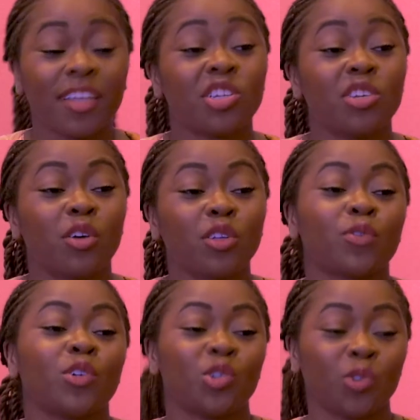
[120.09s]
that she knows
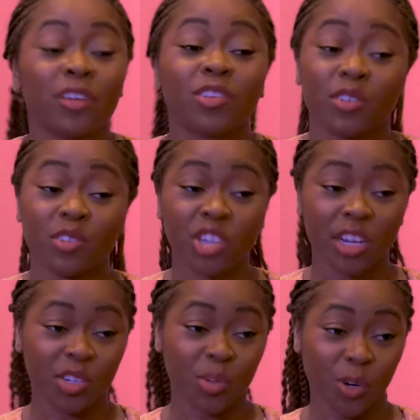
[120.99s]
for sure is going to
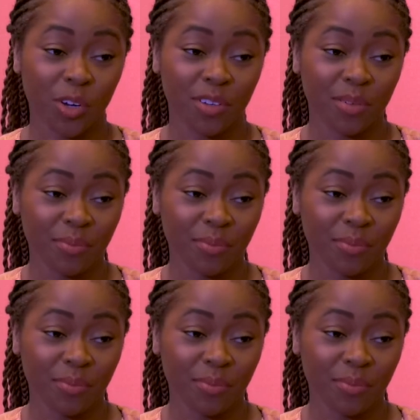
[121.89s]
change the world.